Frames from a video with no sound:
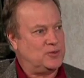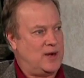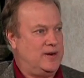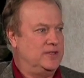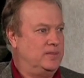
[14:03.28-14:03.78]

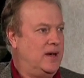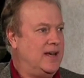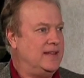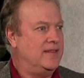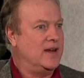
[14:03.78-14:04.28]
writer's
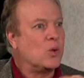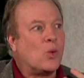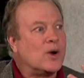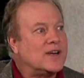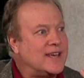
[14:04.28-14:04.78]
mind. They're
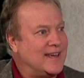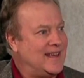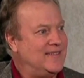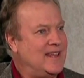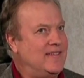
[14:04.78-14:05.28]
working
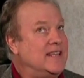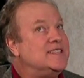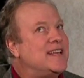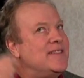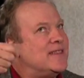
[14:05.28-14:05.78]
and they
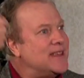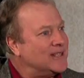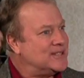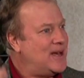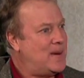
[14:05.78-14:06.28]
send
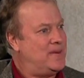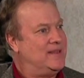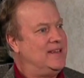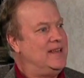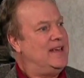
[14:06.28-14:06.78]
things up.
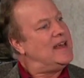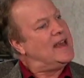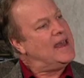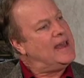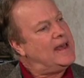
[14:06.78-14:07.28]

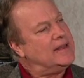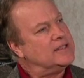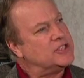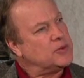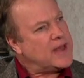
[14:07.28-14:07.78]
And
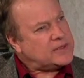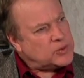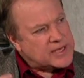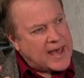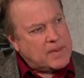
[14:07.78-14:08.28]
so that's
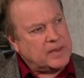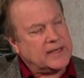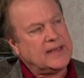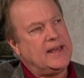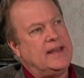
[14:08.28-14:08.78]
what's
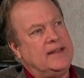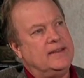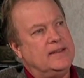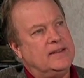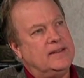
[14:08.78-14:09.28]
happening.
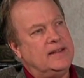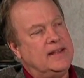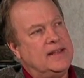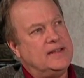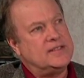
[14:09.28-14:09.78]
And
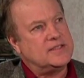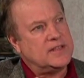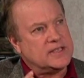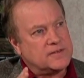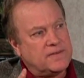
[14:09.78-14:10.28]

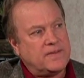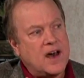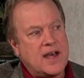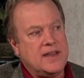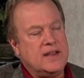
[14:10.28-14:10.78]
it's
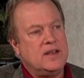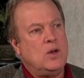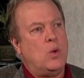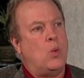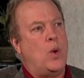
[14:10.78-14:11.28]
fun
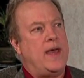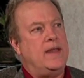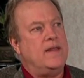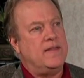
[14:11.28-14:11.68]
when